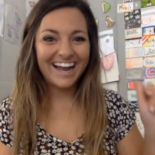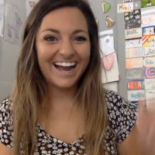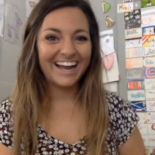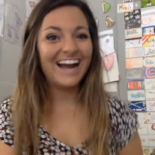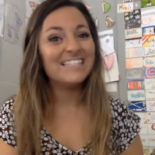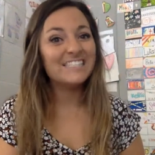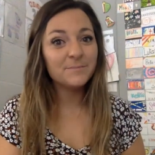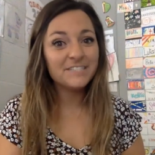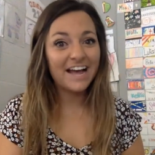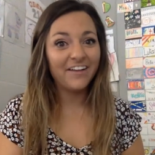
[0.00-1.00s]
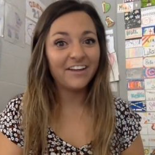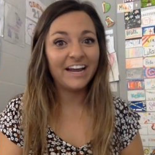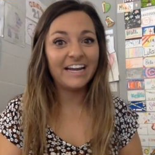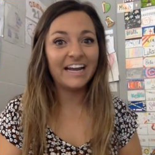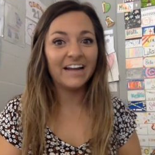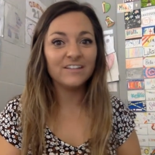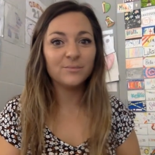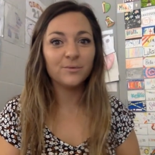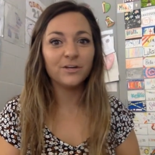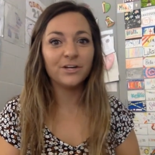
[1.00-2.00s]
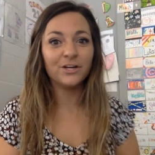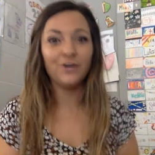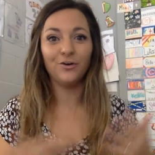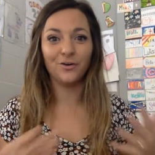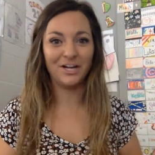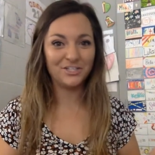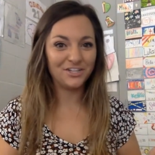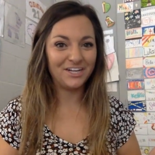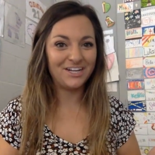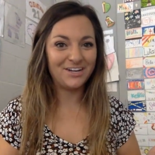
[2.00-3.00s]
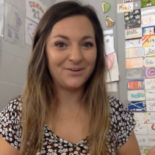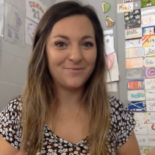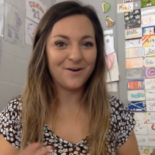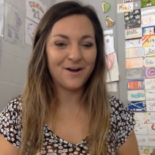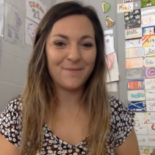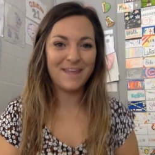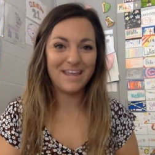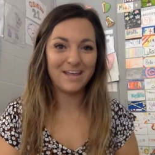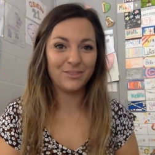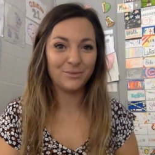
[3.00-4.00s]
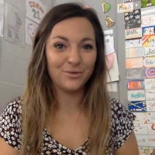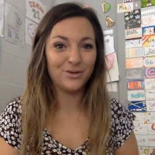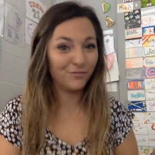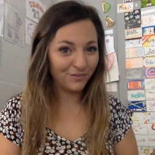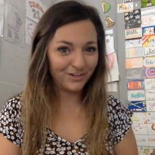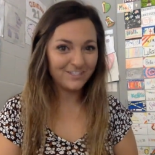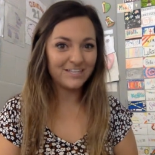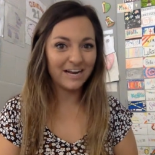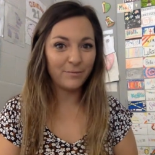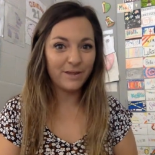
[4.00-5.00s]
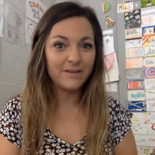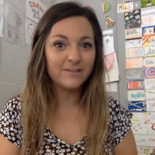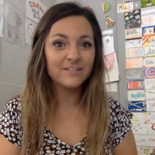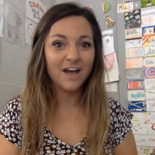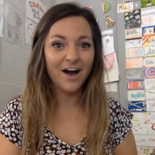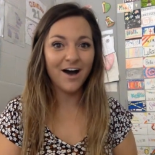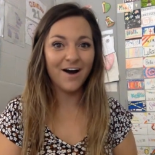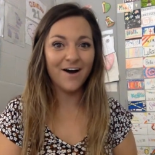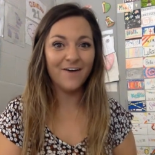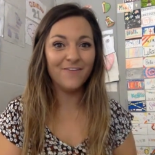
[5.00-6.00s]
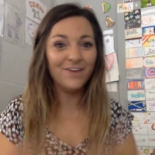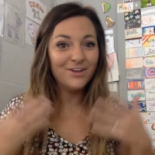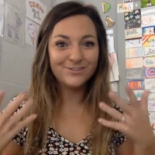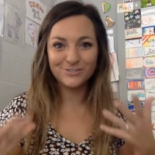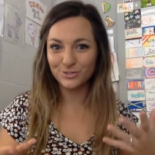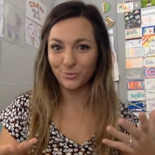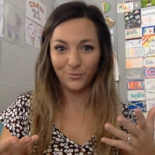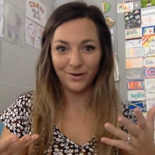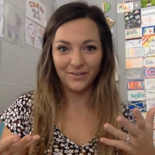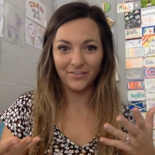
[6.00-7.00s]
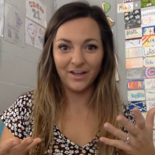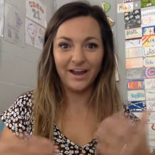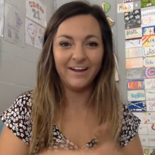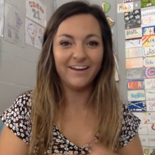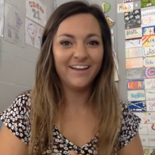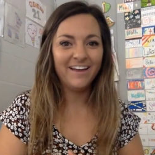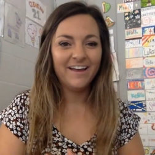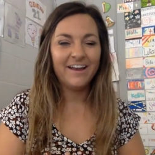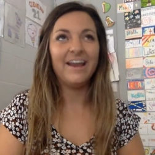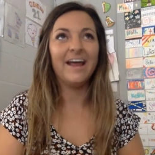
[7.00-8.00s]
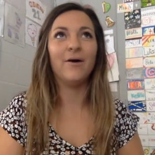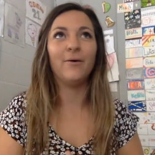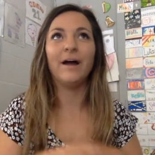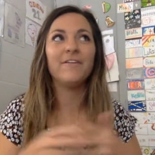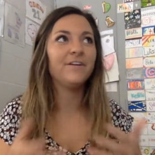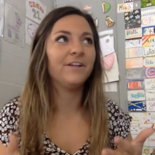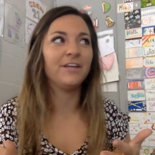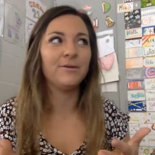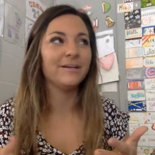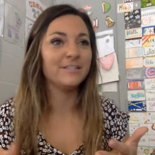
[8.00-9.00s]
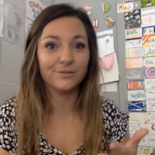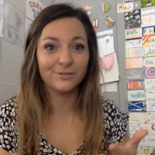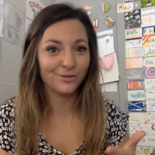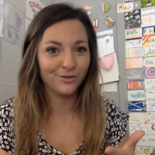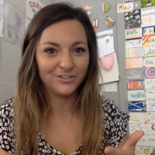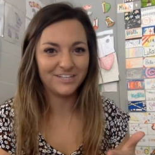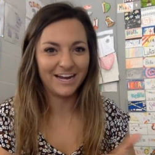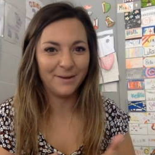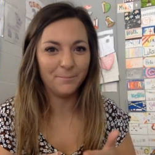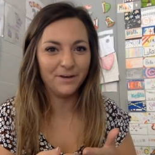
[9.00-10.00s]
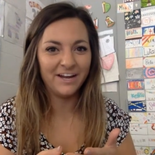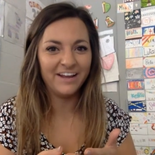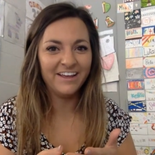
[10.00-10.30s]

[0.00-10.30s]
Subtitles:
Hi guys, it's Miss Halligan, and I just want to congratulate you on making it through your first 9 weeks of school online. Now, I feel like you guys hear this all the time, but